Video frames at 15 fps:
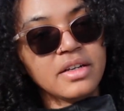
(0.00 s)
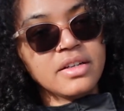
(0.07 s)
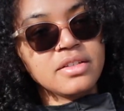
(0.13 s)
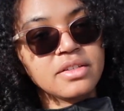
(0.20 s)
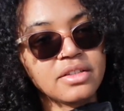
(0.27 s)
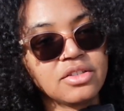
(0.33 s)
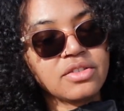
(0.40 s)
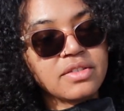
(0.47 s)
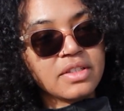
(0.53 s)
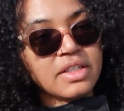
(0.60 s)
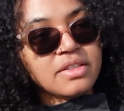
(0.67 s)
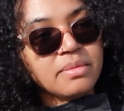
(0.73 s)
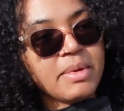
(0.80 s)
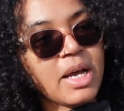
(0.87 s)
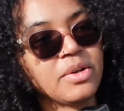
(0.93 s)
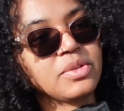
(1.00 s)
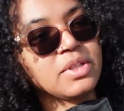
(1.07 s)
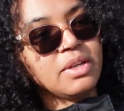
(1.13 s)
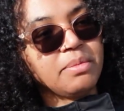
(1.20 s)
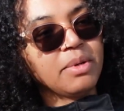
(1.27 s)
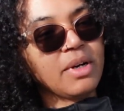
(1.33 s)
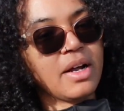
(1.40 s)
So let's just get some
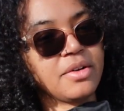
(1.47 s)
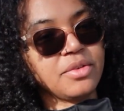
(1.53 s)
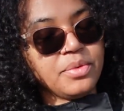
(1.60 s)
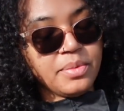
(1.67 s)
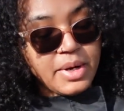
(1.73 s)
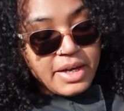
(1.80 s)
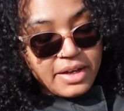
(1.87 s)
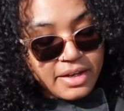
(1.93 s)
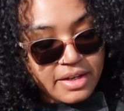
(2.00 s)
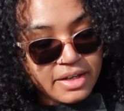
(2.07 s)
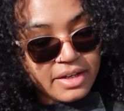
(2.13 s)
housekeeping out of the way.